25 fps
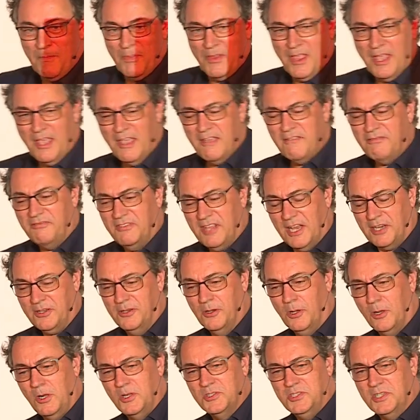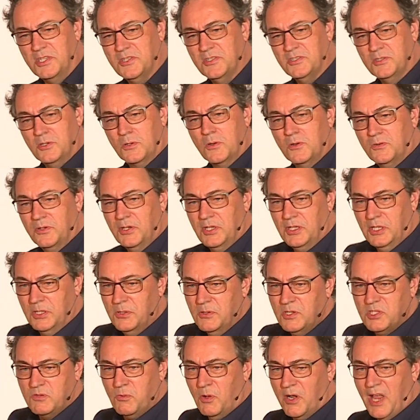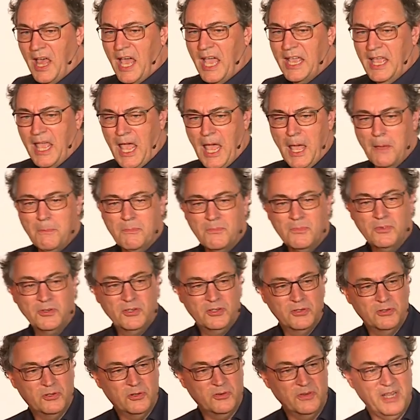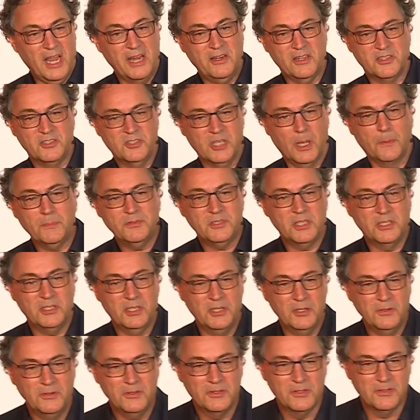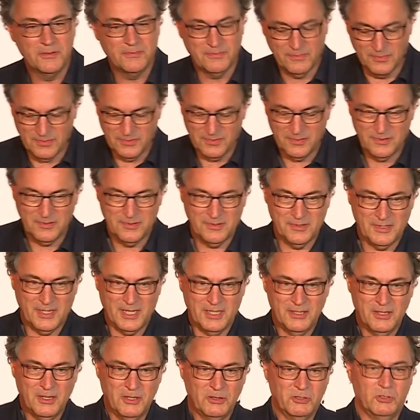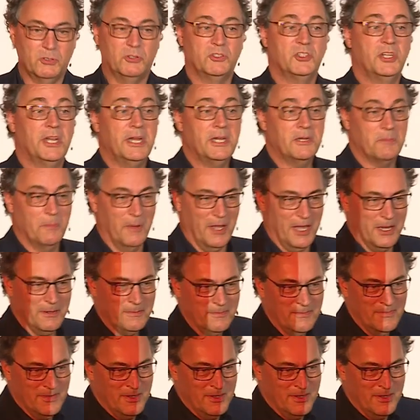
If technology is going to use what I am to create a substitute, to cheat me,